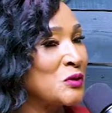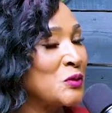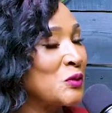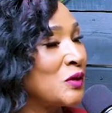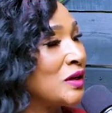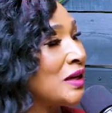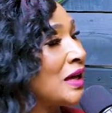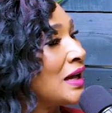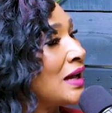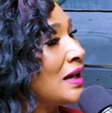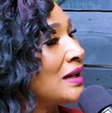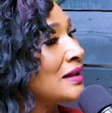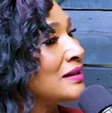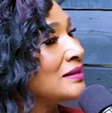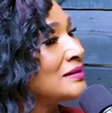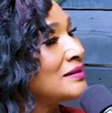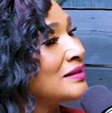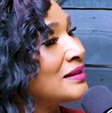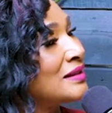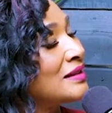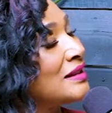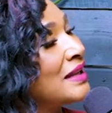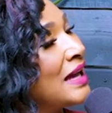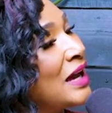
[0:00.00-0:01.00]
when I
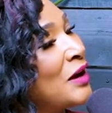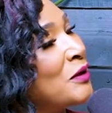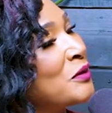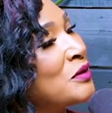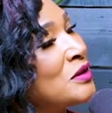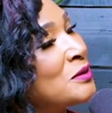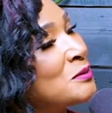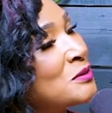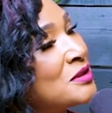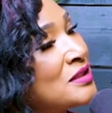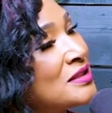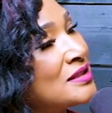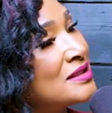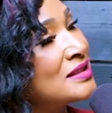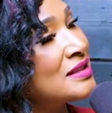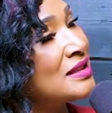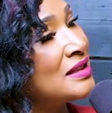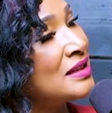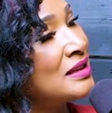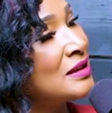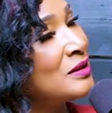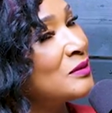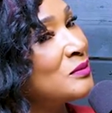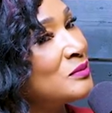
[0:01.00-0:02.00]
allowed them to
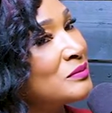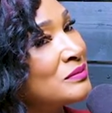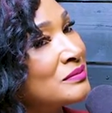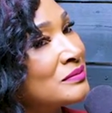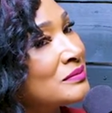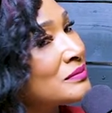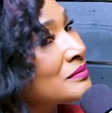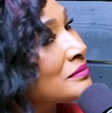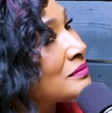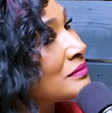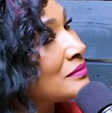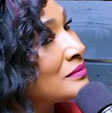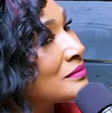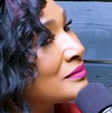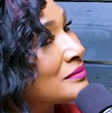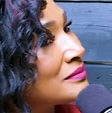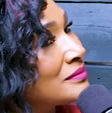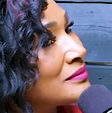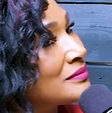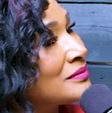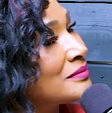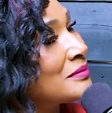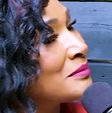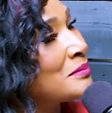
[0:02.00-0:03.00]
see
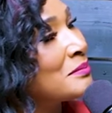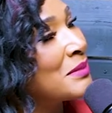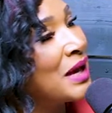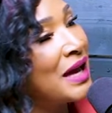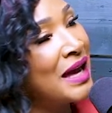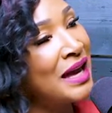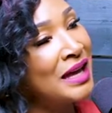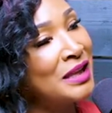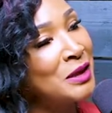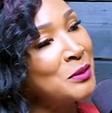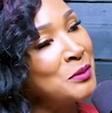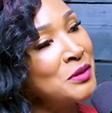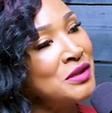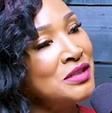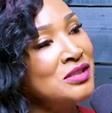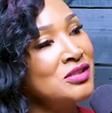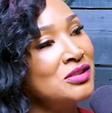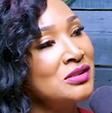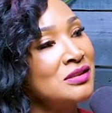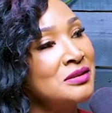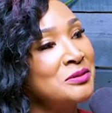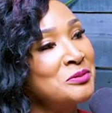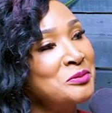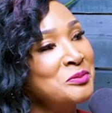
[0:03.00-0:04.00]
my
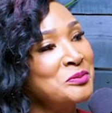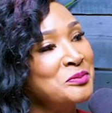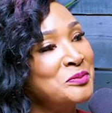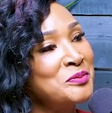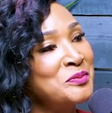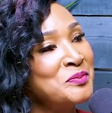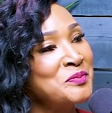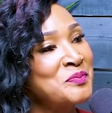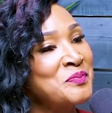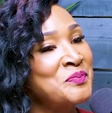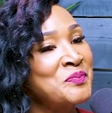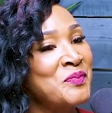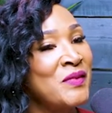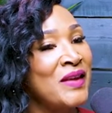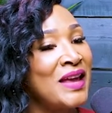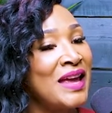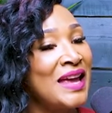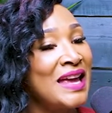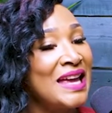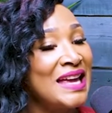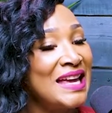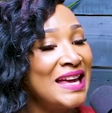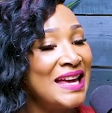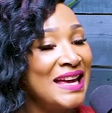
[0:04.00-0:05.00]
alopecia. Yep.
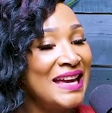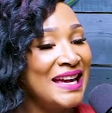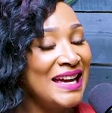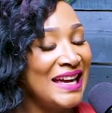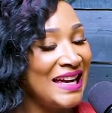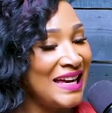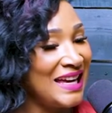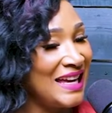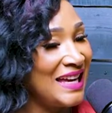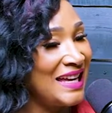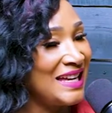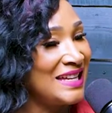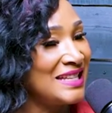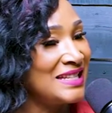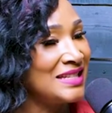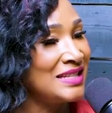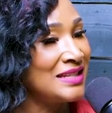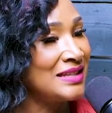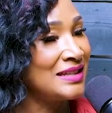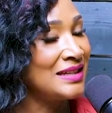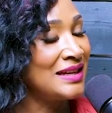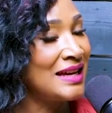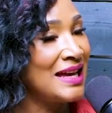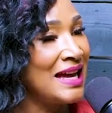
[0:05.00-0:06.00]

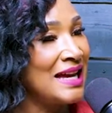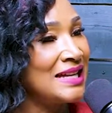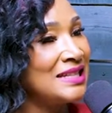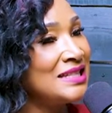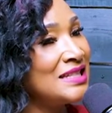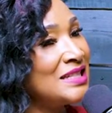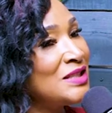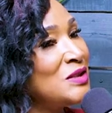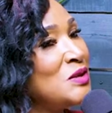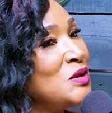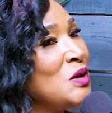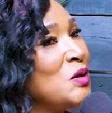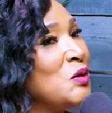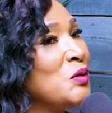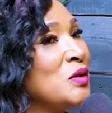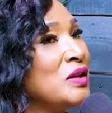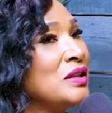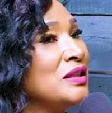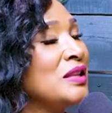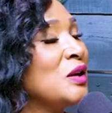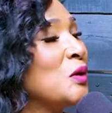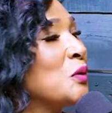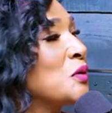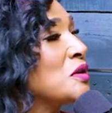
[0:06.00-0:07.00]
And I didn't know
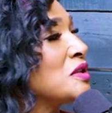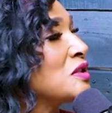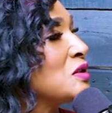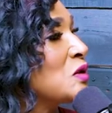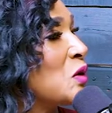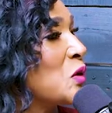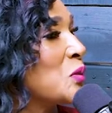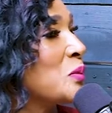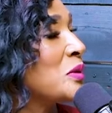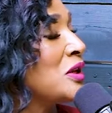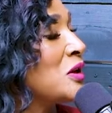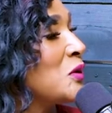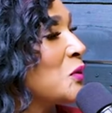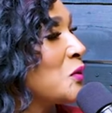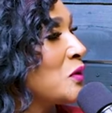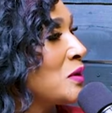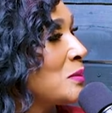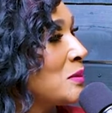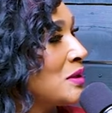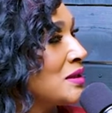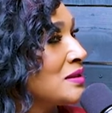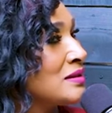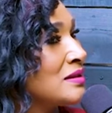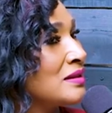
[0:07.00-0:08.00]
that there were so many
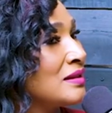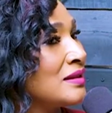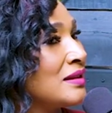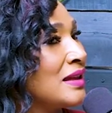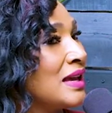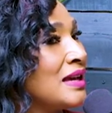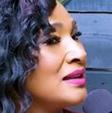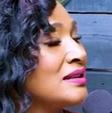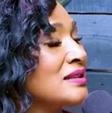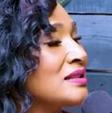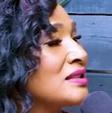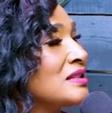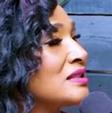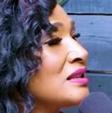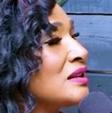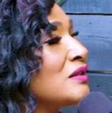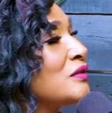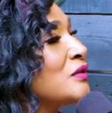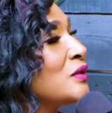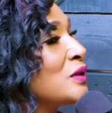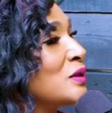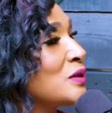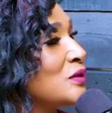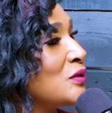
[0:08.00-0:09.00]
women that
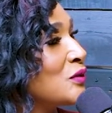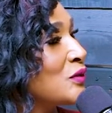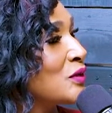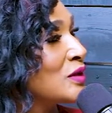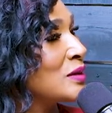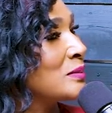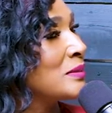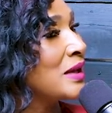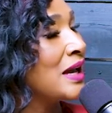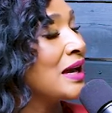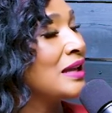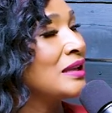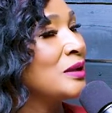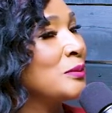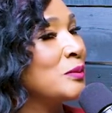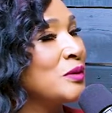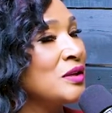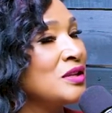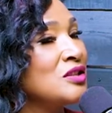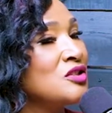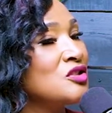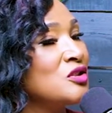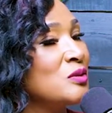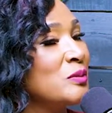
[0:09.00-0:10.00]
suffered from
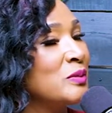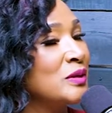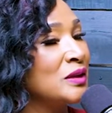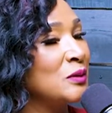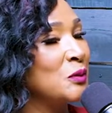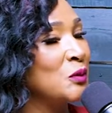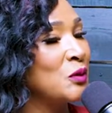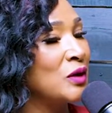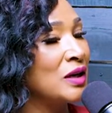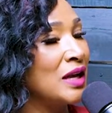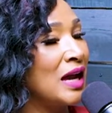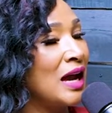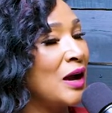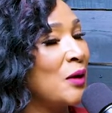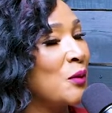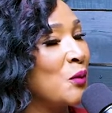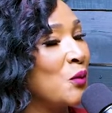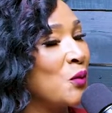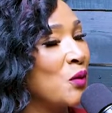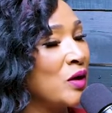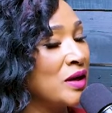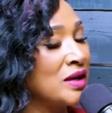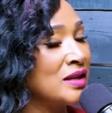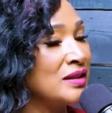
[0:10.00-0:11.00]
alopecia, but what I
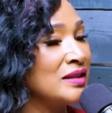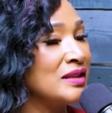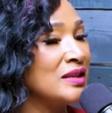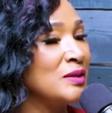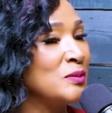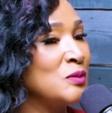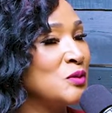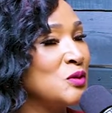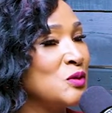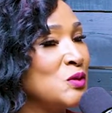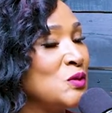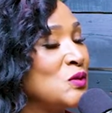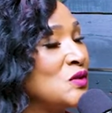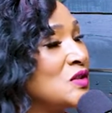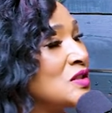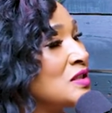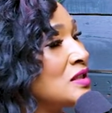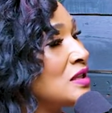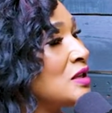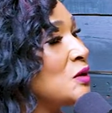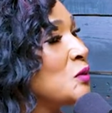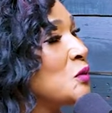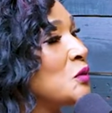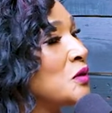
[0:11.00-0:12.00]
wanted them to
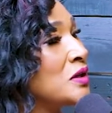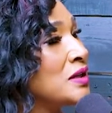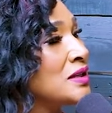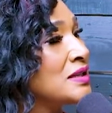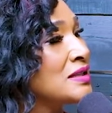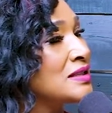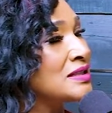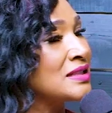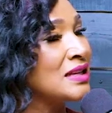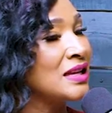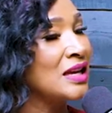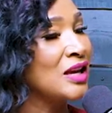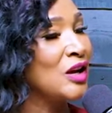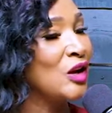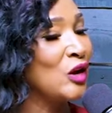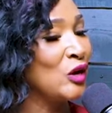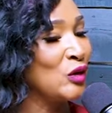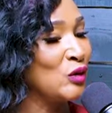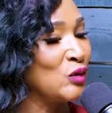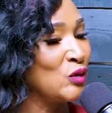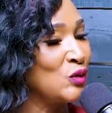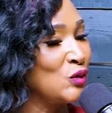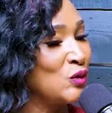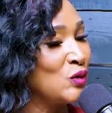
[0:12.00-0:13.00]
see was
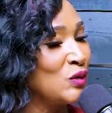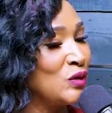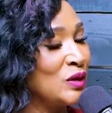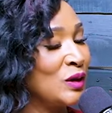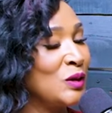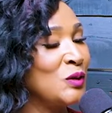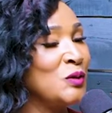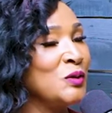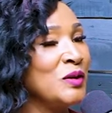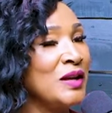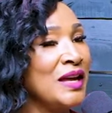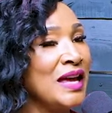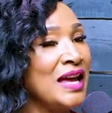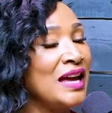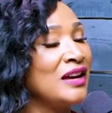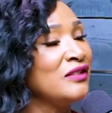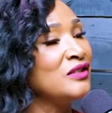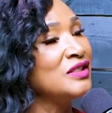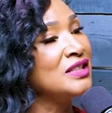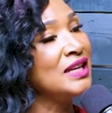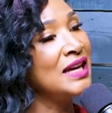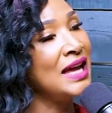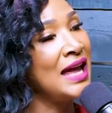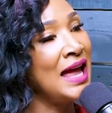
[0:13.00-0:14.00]
you don't have
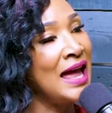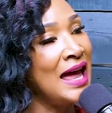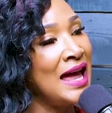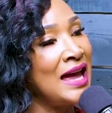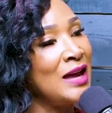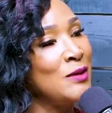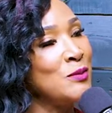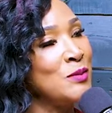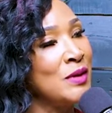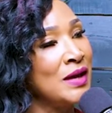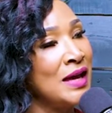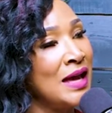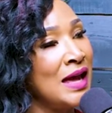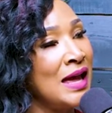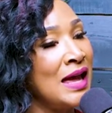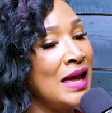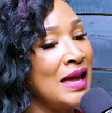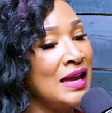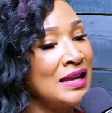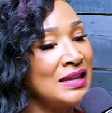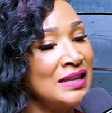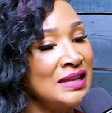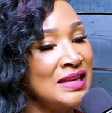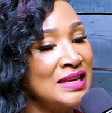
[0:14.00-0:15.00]
to hide
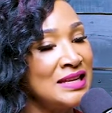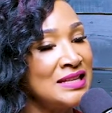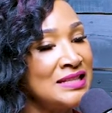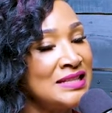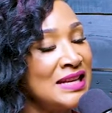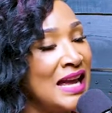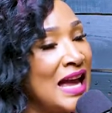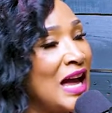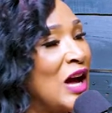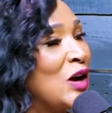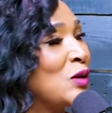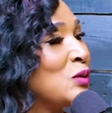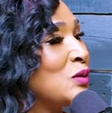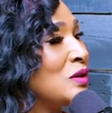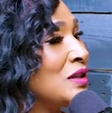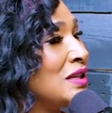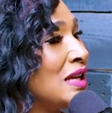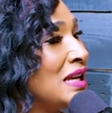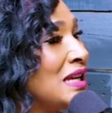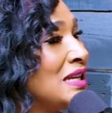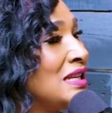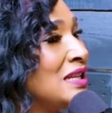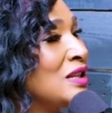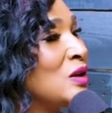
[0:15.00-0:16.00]
behind these
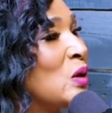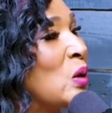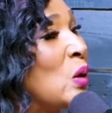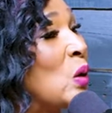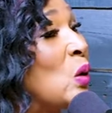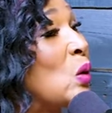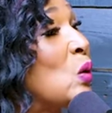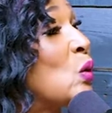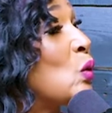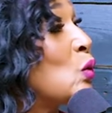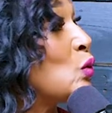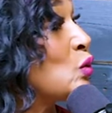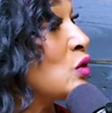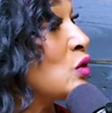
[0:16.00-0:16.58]
outdated old